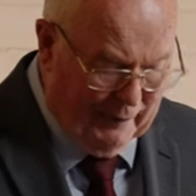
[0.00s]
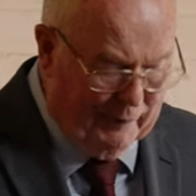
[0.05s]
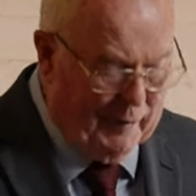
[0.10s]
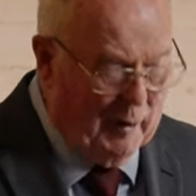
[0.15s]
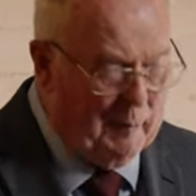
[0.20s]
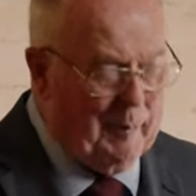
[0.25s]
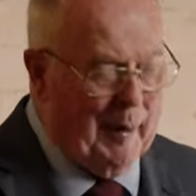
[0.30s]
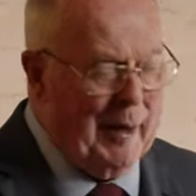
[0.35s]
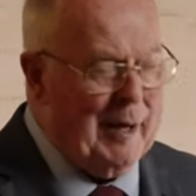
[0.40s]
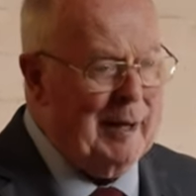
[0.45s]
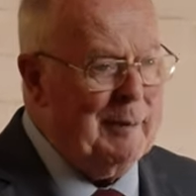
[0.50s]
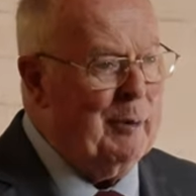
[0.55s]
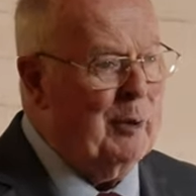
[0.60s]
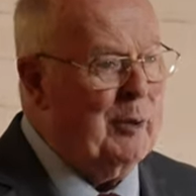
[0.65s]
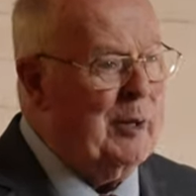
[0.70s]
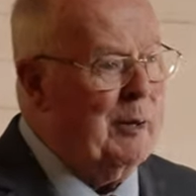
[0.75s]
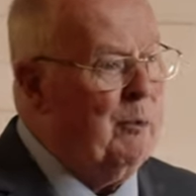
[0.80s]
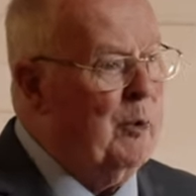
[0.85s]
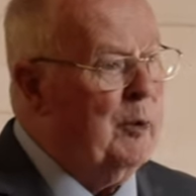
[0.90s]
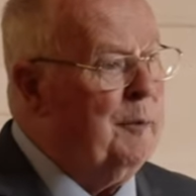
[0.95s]
of the Bible,
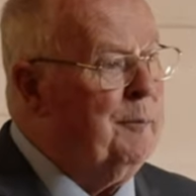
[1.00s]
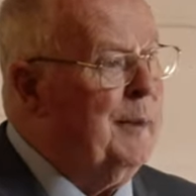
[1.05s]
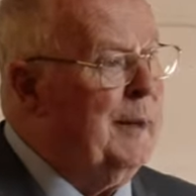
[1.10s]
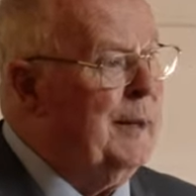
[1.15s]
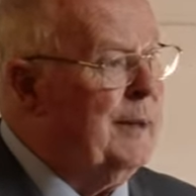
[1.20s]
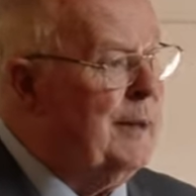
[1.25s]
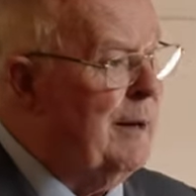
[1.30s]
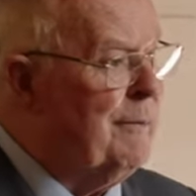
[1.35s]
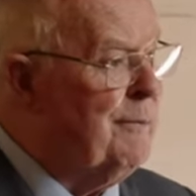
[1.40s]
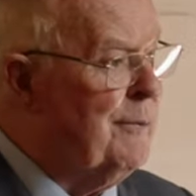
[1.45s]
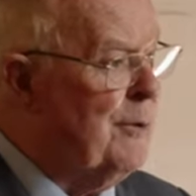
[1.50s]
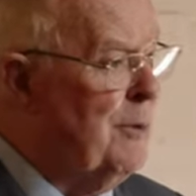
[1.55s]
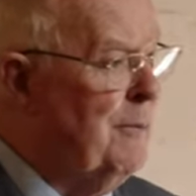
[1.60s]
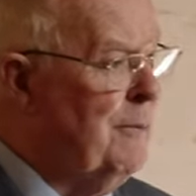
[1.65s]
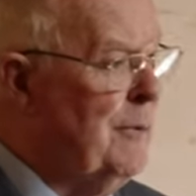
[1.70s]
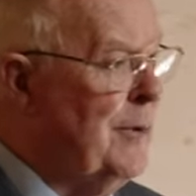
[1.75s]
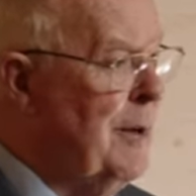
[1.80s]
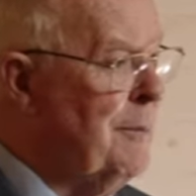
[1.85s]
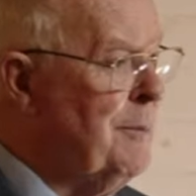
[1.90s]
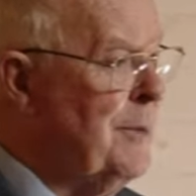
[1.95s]
there wouldn't be enough room
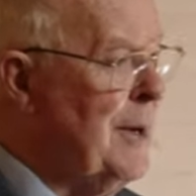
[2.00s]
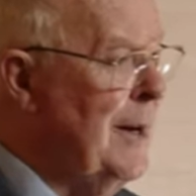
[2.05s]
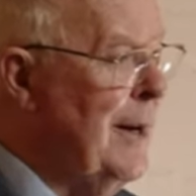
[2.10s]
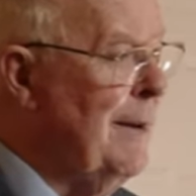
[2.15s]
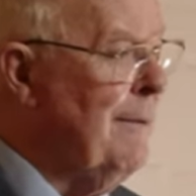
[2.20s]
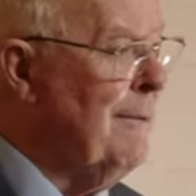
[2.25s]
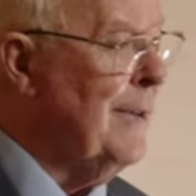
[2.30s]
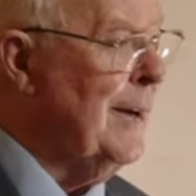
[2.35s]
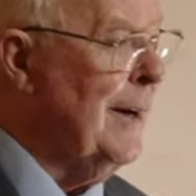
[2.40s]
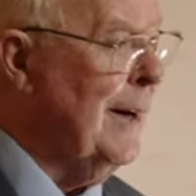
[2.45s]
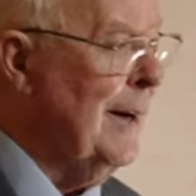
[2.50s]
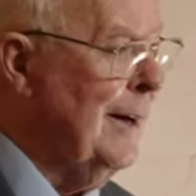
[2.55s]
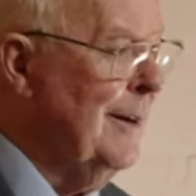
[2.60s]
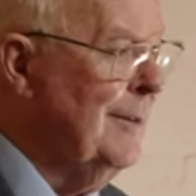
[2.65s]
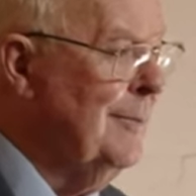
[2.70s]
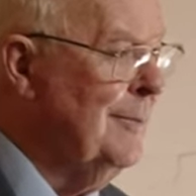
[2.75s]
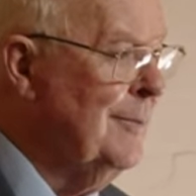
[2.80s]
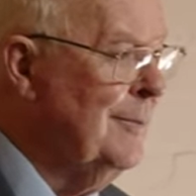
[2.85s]
for them to live there.